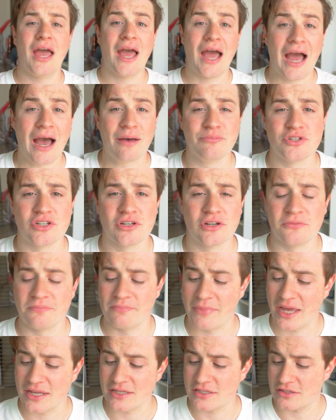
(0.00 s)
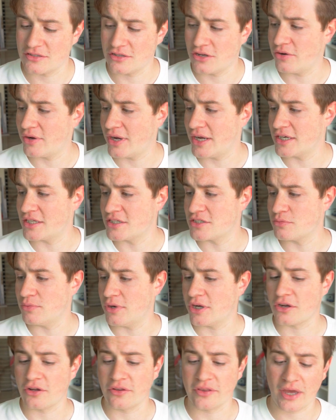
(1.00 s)
absolute mess, so I need to
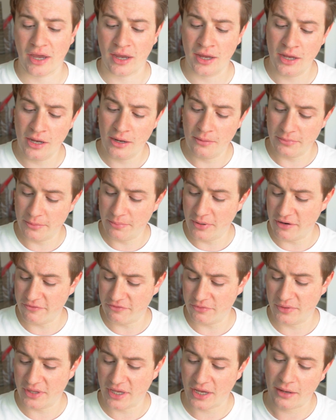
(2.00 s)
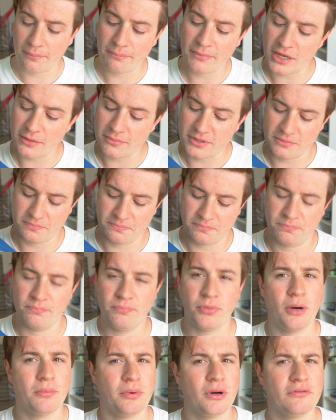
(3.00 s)
work on that. But apart from that, maybe
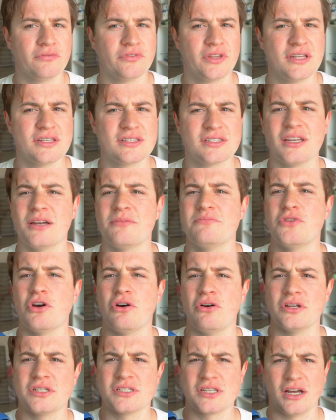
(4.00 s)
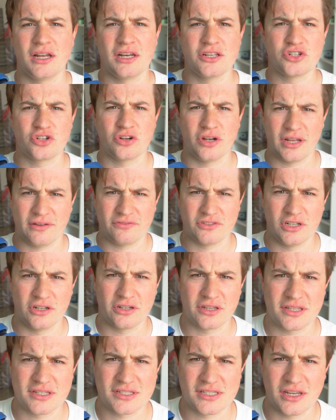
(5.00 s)
pop off this. I'm not entirely sure. I'd have to
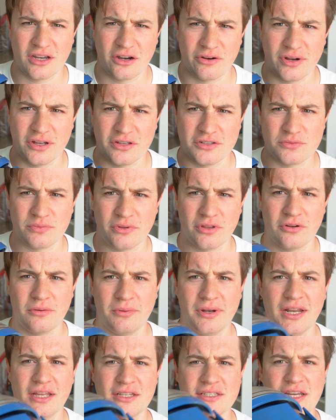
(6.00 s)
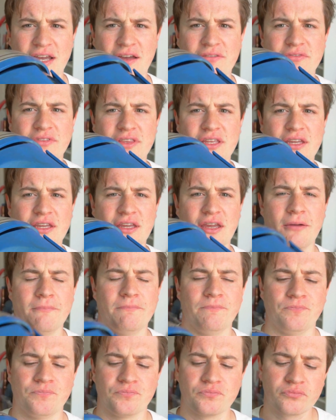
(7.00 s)
look at the CRLs where I'm allowed to have the
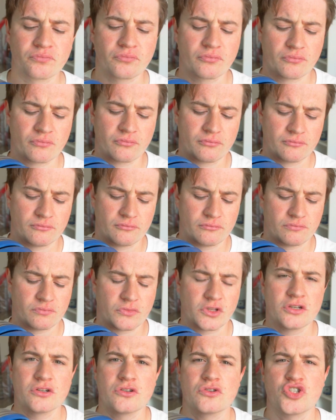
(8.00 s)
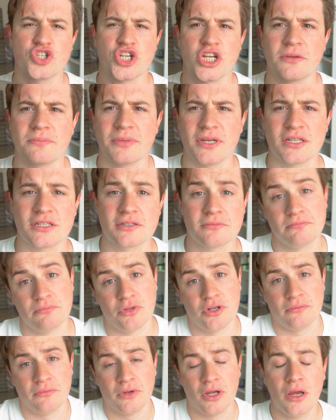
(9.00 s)
cheek peeks,
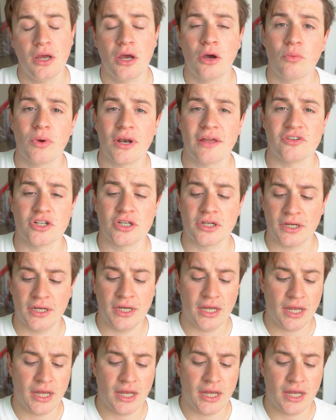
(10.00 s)
but we'll have a look.